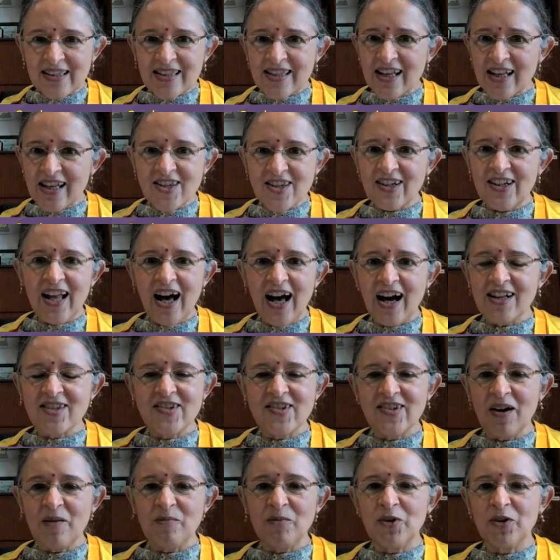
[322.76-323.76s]
such a
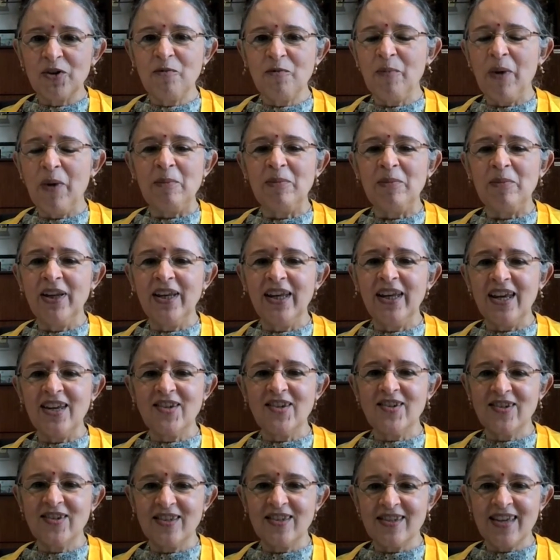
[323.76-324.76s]
large number of
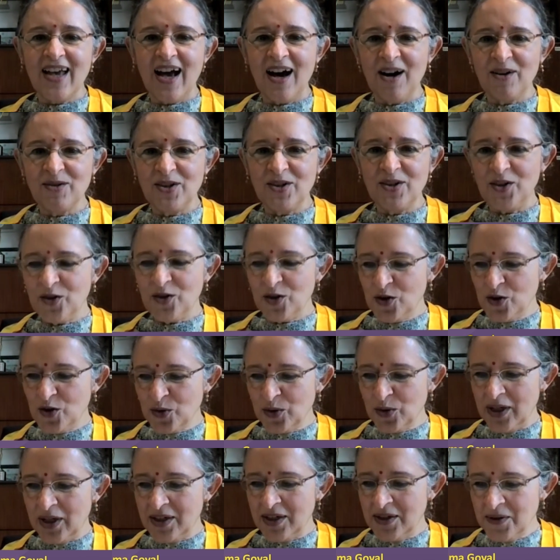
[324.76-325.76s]
publications. How did you
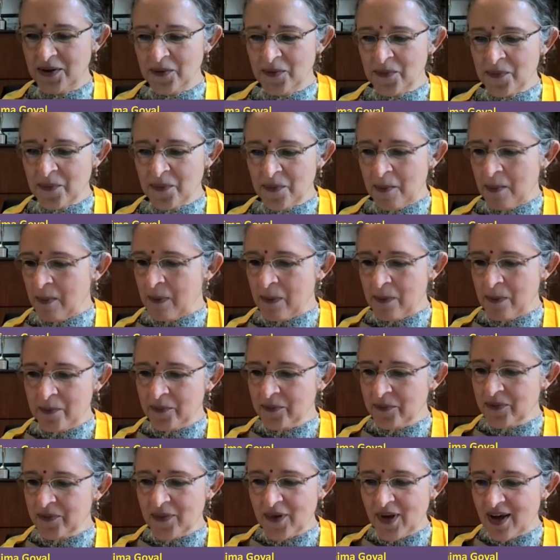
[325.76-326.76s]
do it?
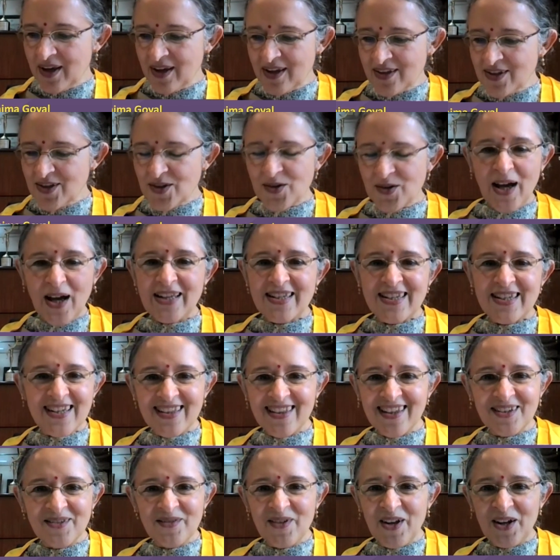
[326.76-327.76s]
So I
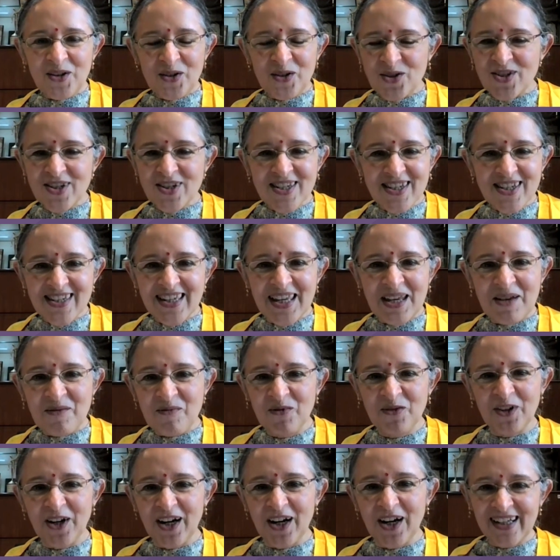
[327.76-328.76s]
said that when you just
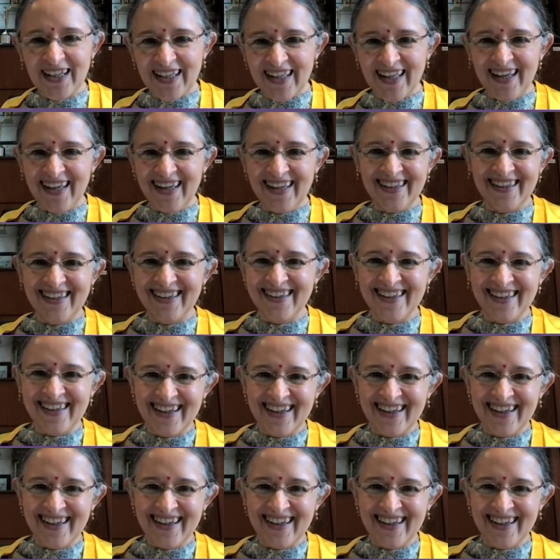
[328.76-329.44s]
keep working,